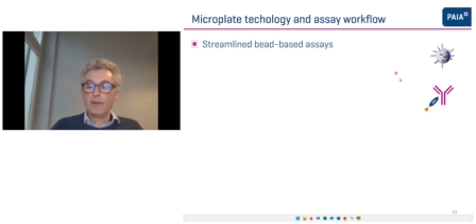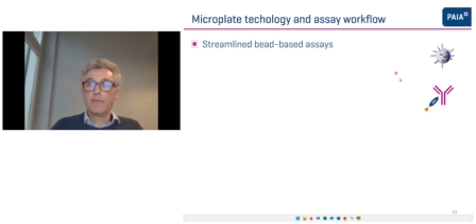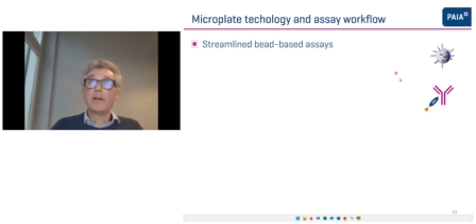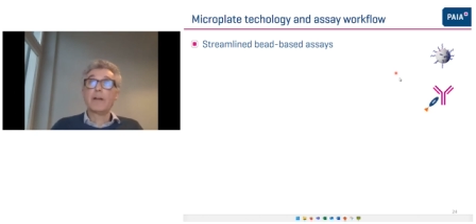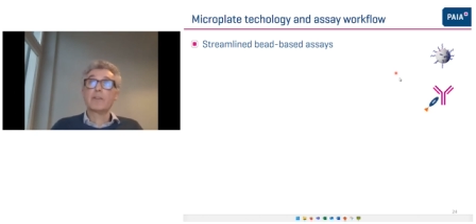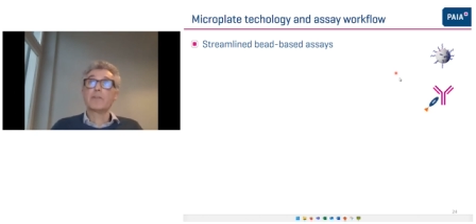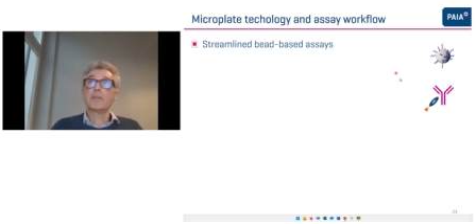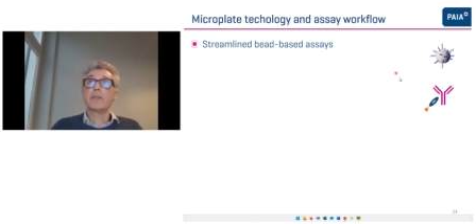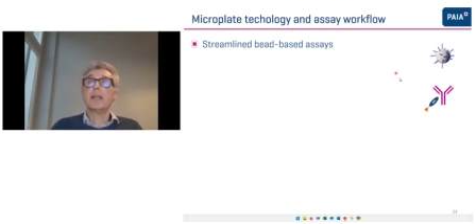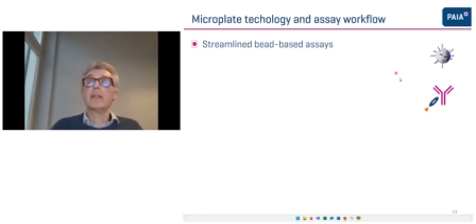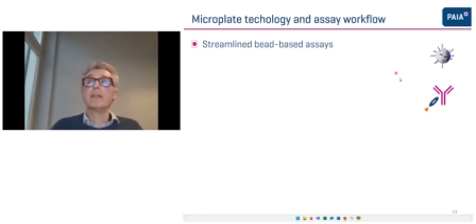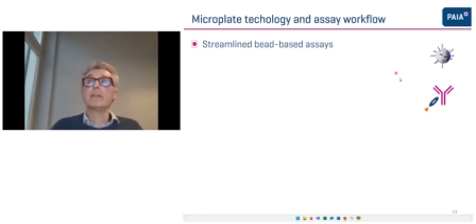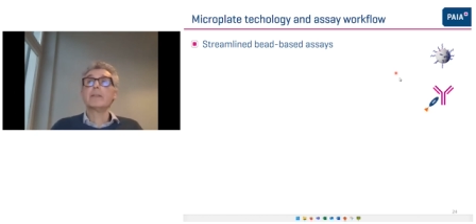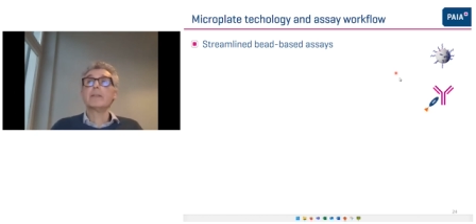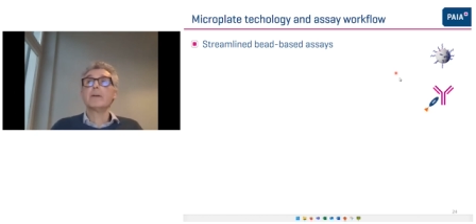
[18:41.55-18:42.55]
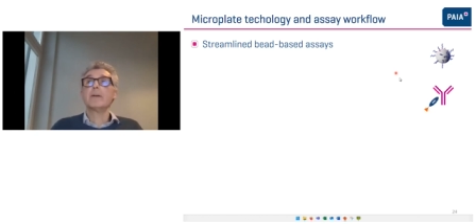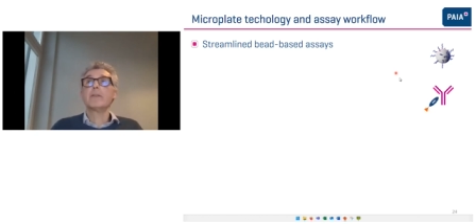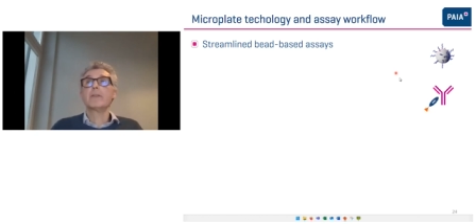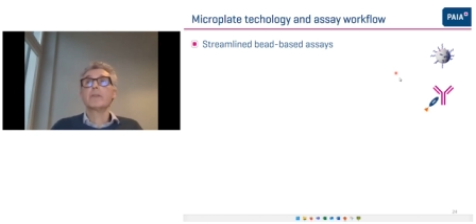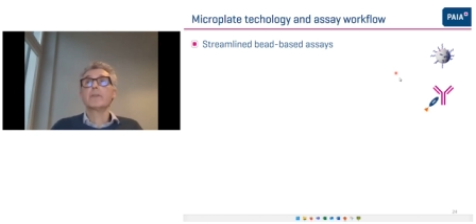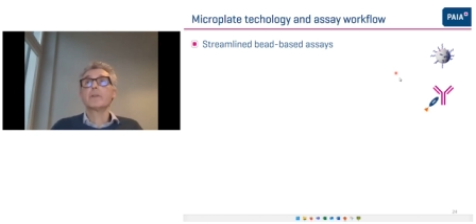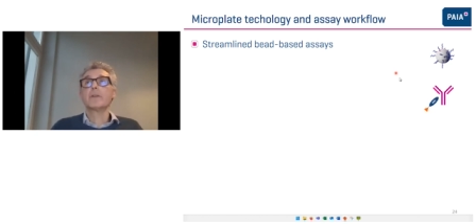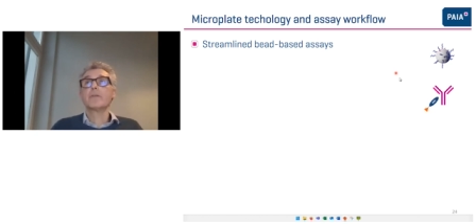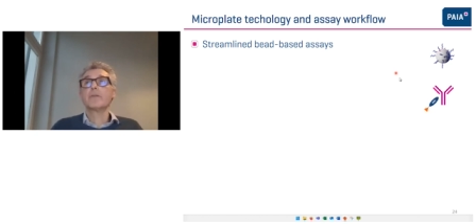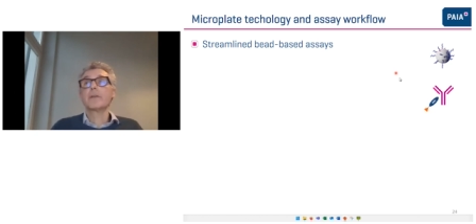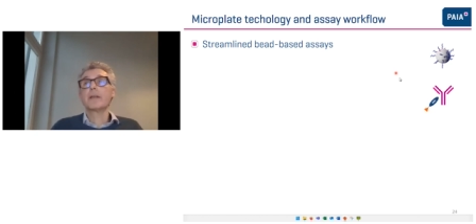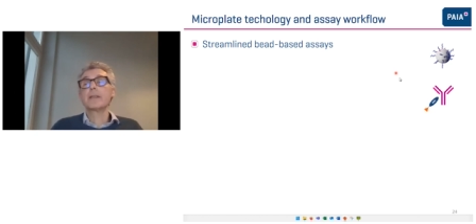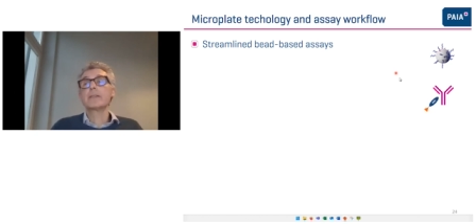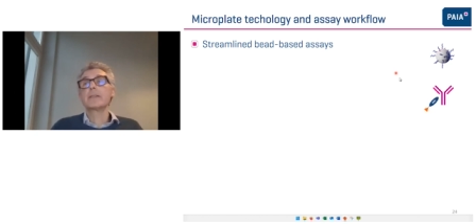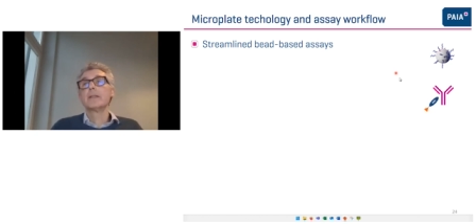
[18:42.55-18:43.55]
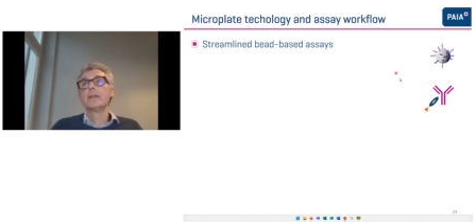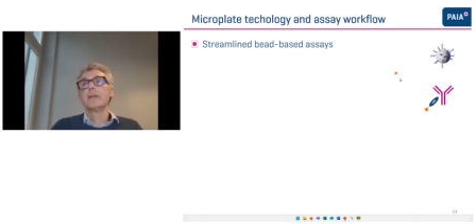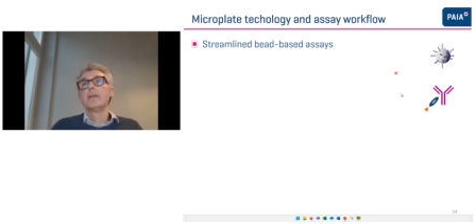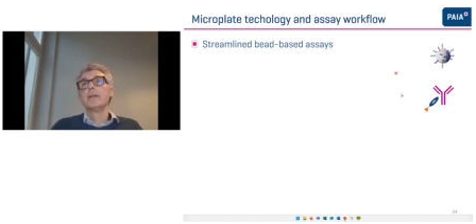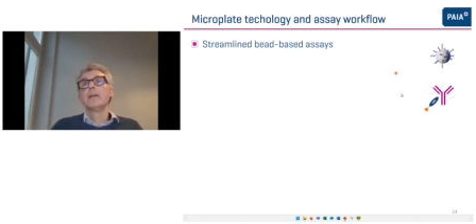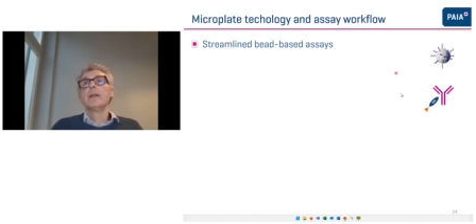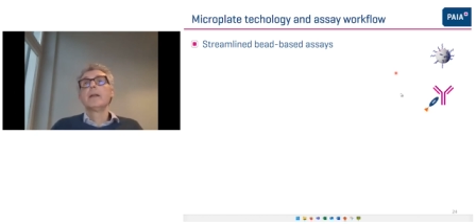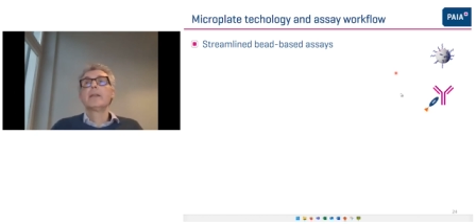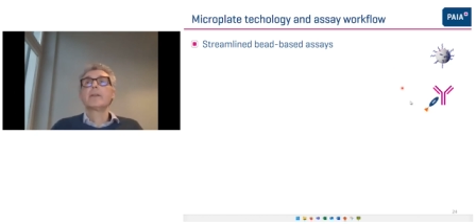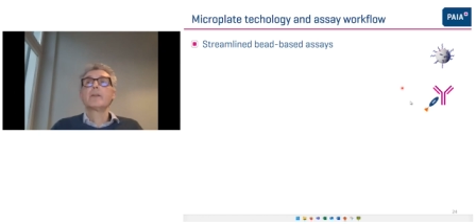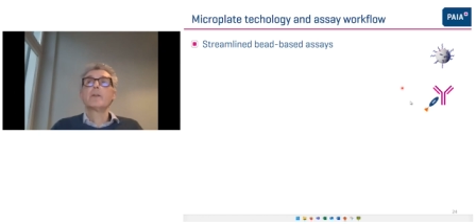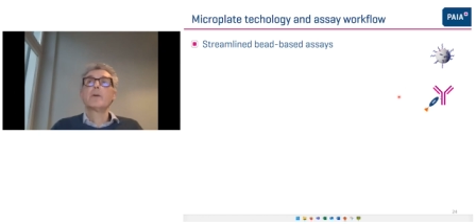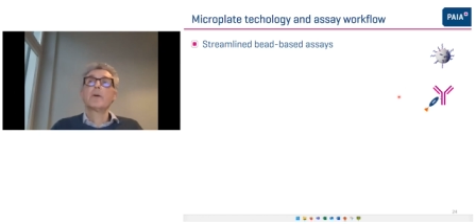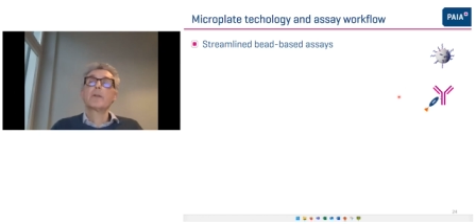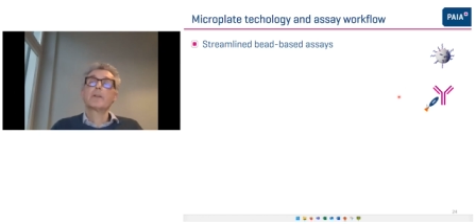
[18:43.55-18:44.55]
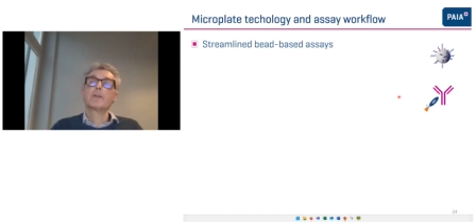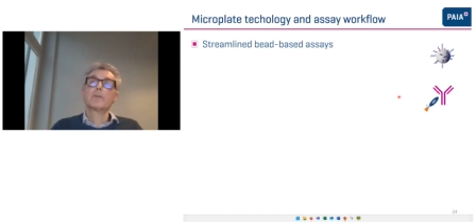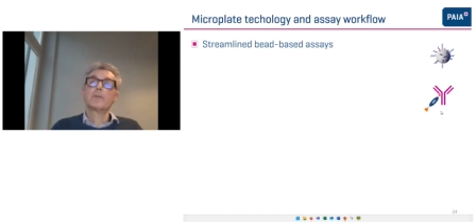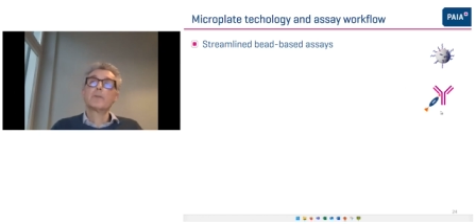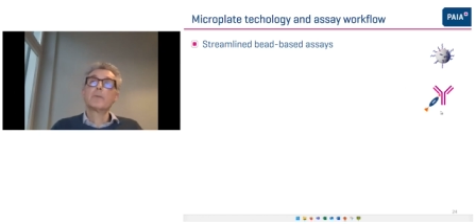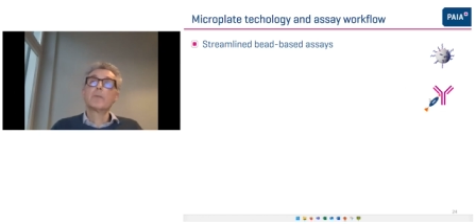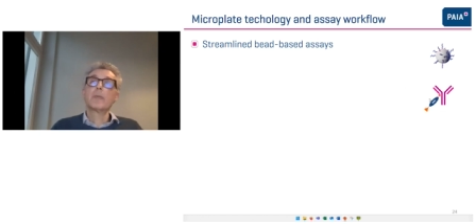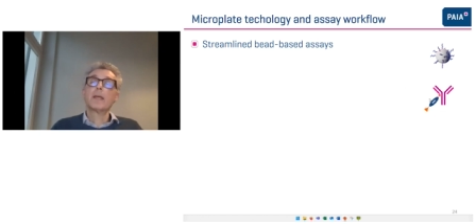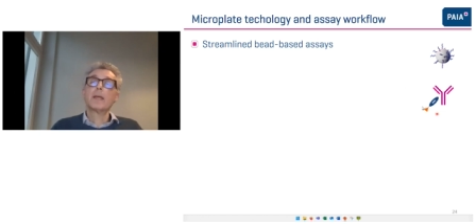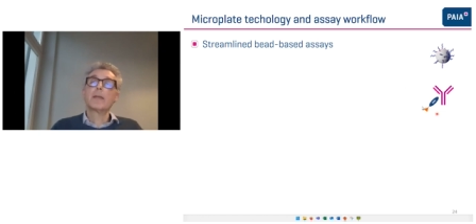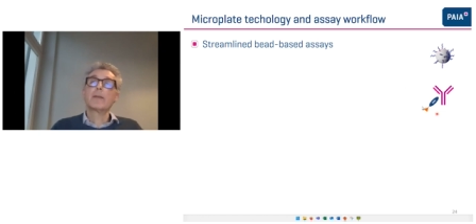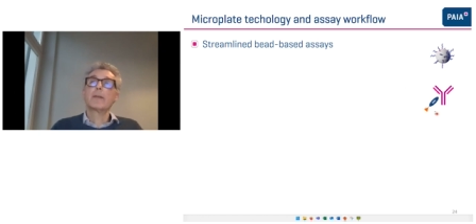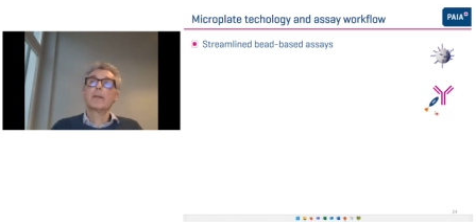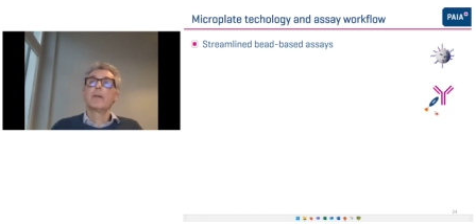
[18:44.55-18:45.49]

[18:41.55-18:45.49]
functionality on the surface. And in order to do that,